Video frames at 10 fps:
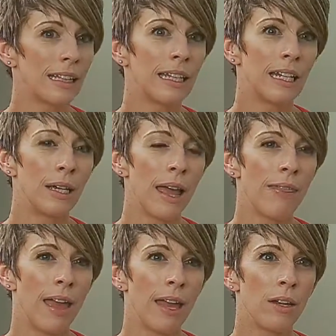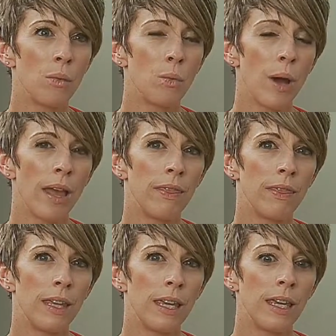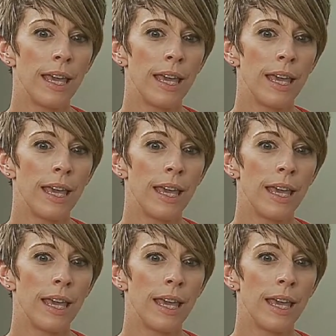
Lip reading: And then when the